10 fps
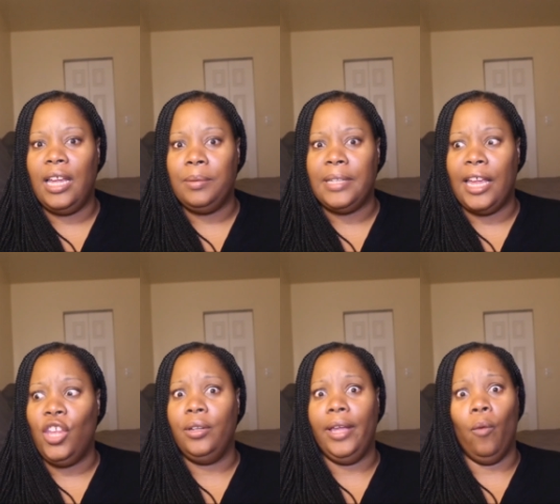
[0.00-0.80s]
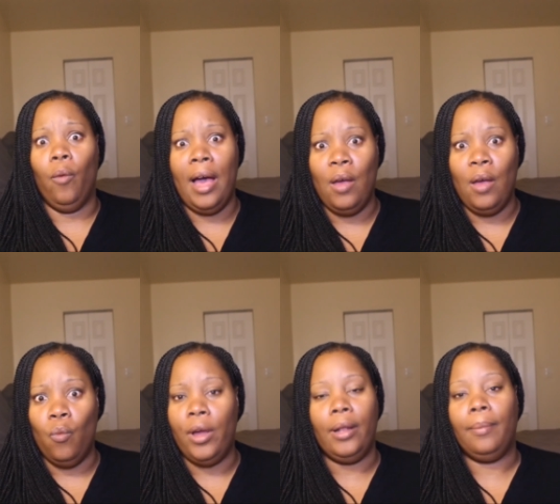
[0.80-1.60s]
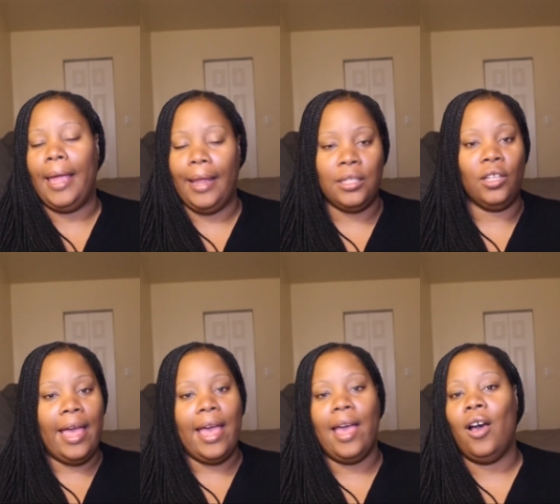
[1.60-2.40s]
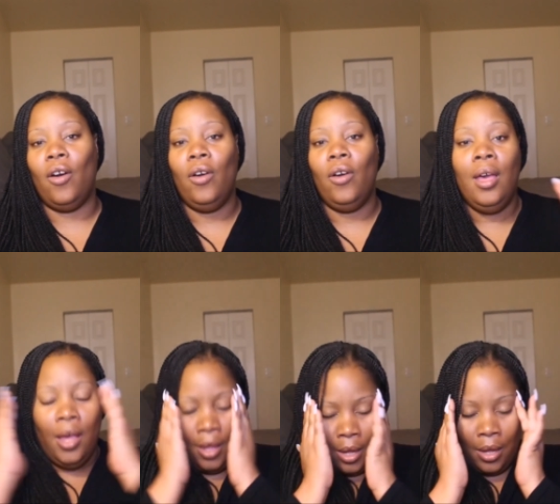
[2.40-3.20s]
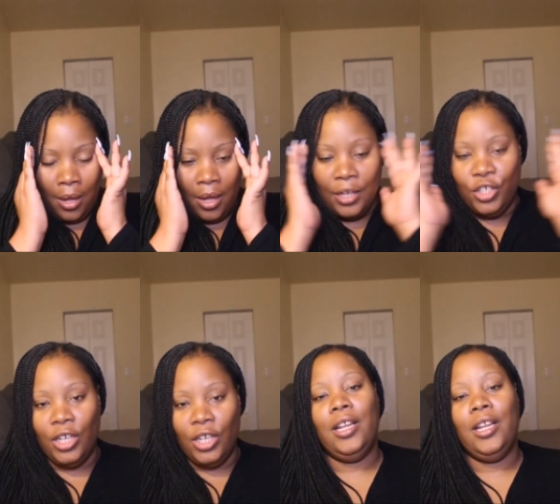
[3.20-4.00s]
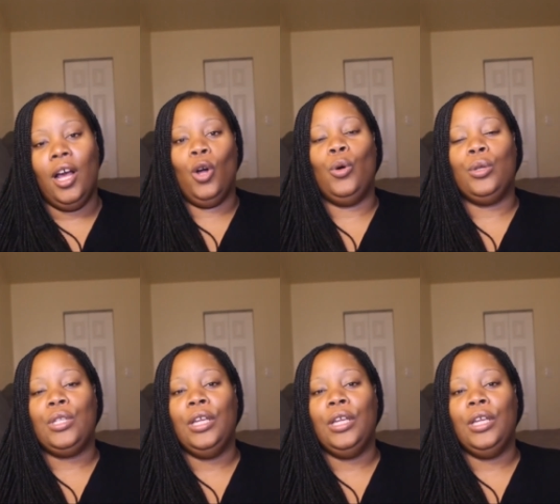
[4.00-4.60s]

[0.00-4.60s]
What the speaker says: was like, you did what? What? Like, so now Gigi knows.